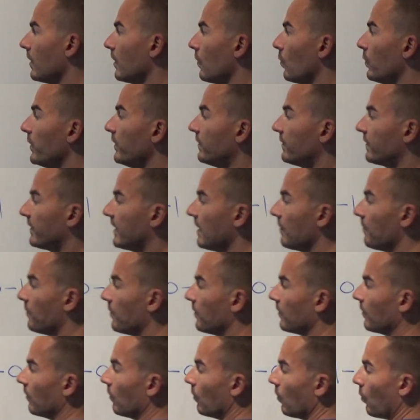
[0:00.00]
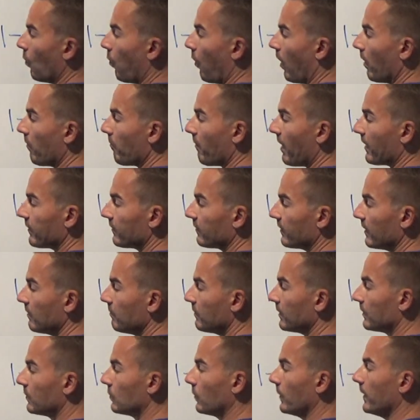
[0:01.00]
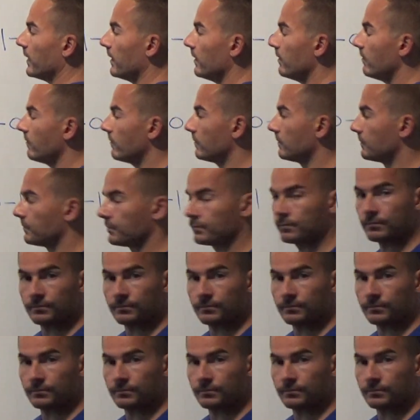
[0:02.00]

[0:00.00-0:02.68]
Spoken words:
We skip 1 month in between,